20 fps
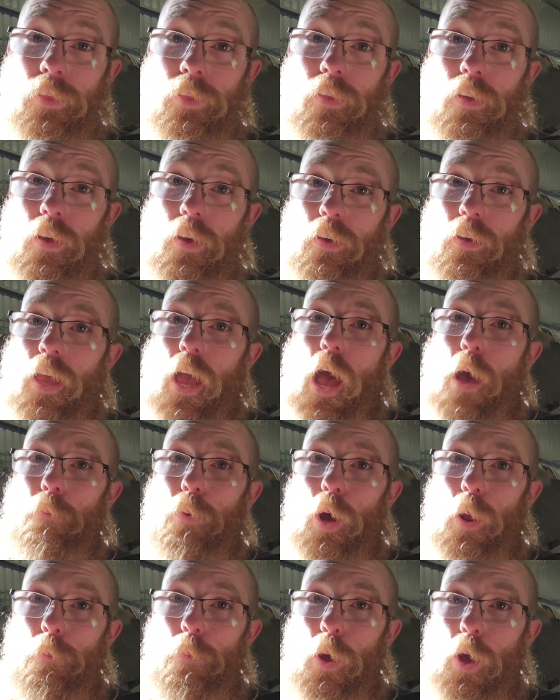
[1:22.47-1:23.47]
the
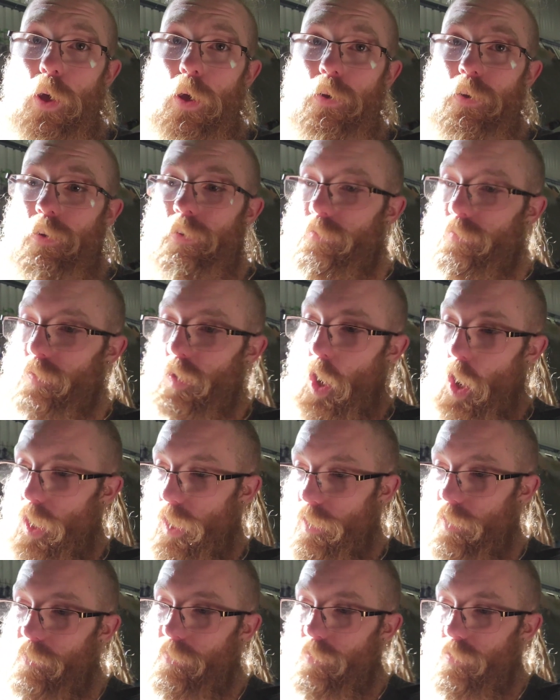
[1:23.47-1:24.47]
carbide burr, kind
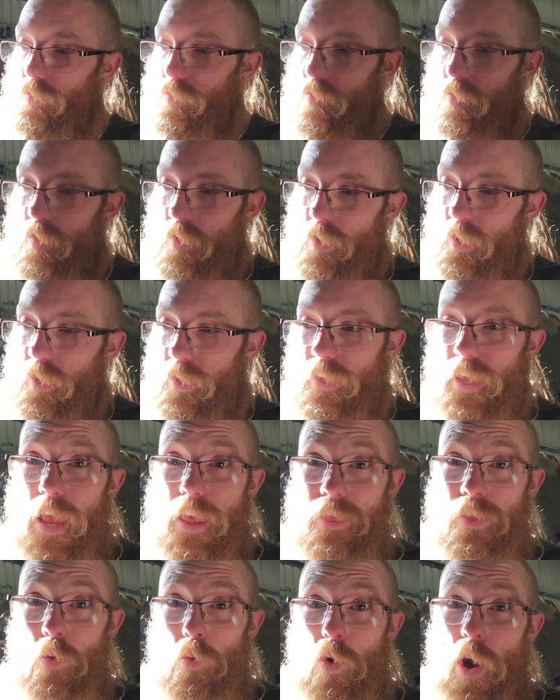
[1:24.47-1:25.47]
of
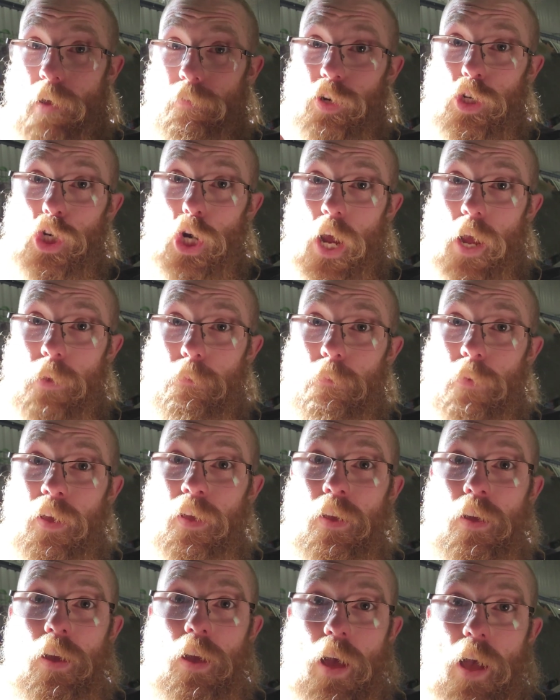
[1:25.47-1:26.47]
getting the rough shape.
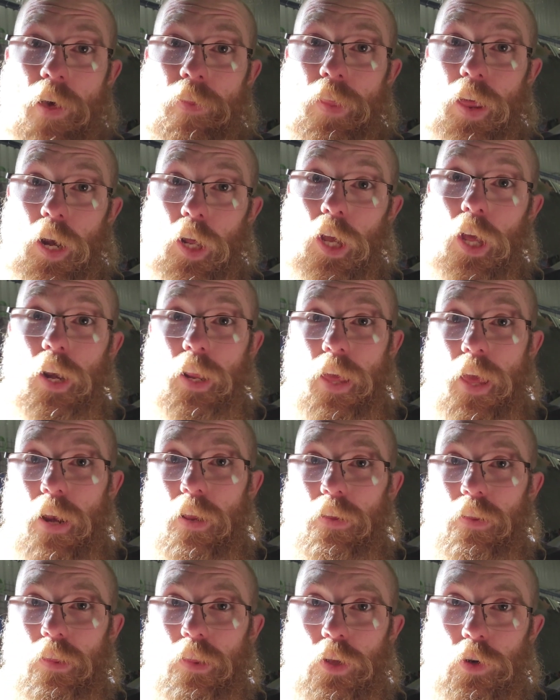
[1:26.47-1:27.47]
And then I'm going to get
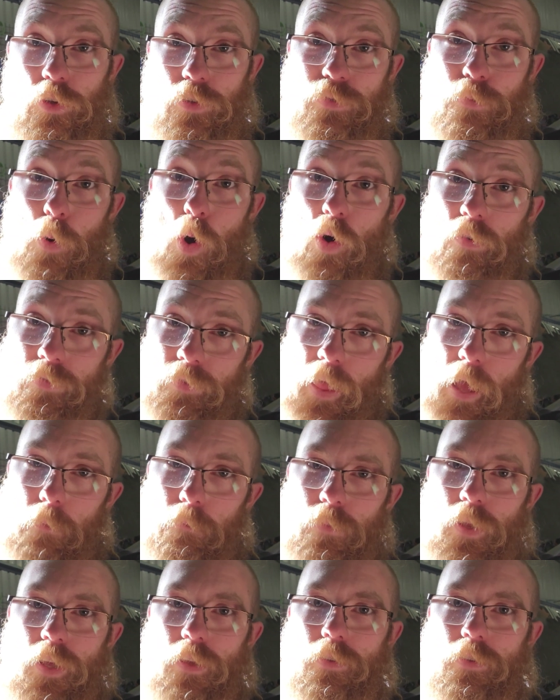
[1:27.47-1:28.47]
a little small
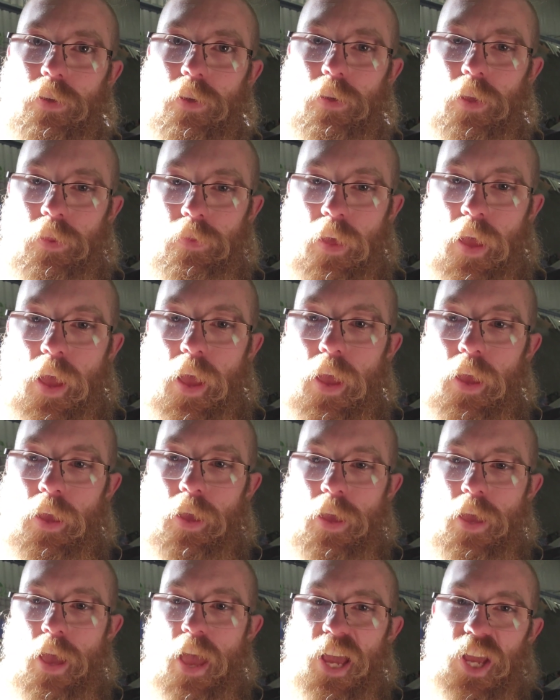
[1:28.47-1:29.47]
flap disc in there,
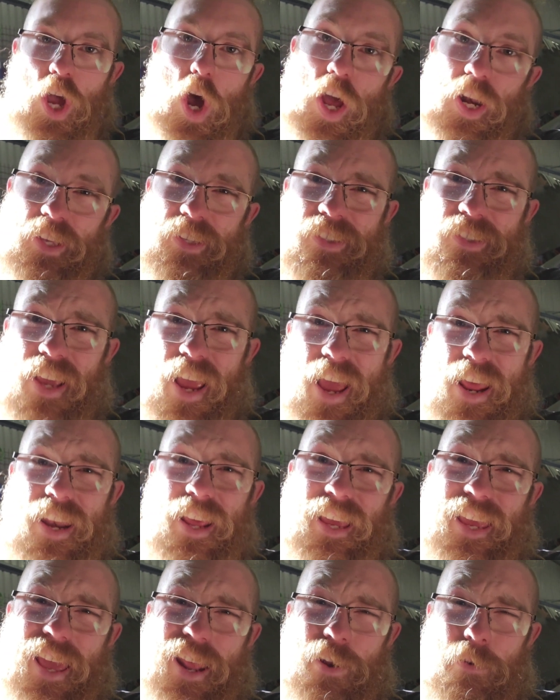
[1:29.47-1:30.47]
kind of sand
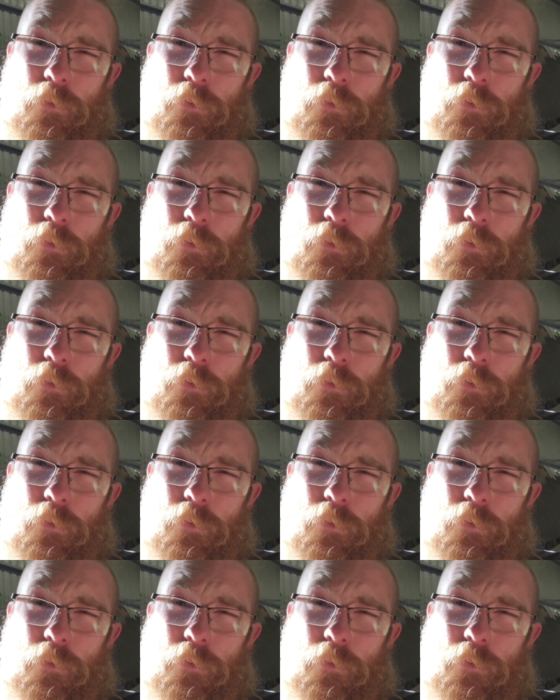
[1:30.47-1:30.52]
it, get it a